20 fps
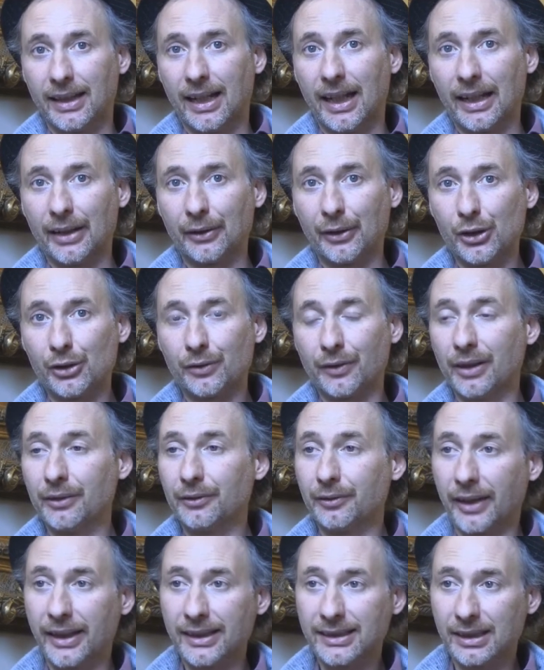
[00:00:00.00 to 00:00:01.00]
Irish Film
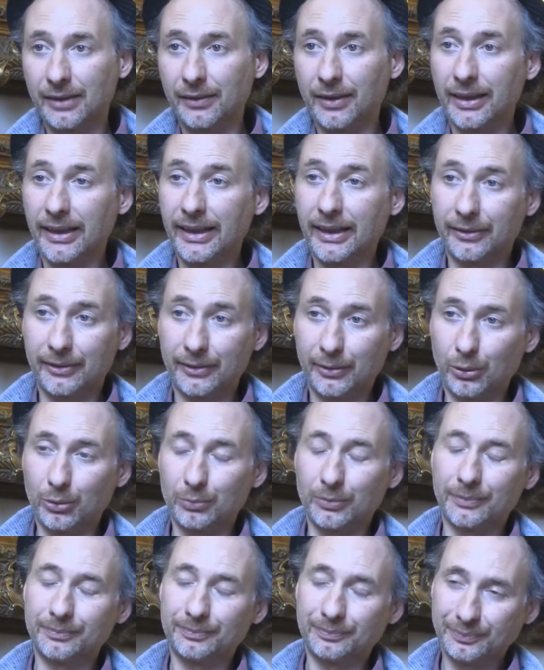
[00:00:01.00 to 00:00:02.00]
Festival here in
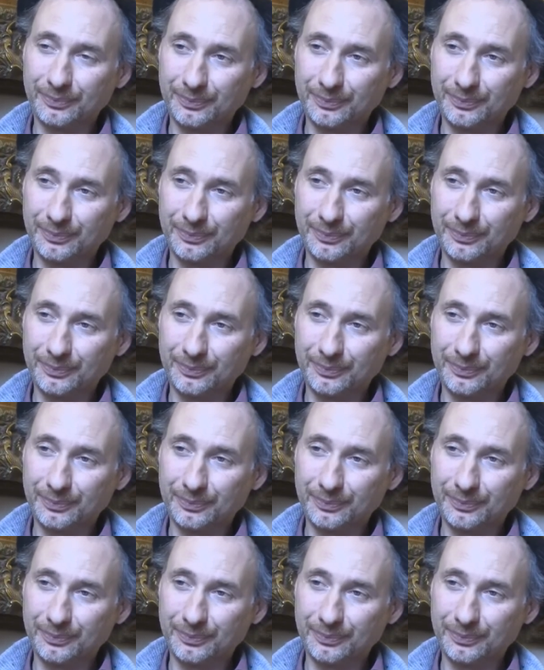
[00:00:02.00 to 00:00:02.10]
Rome.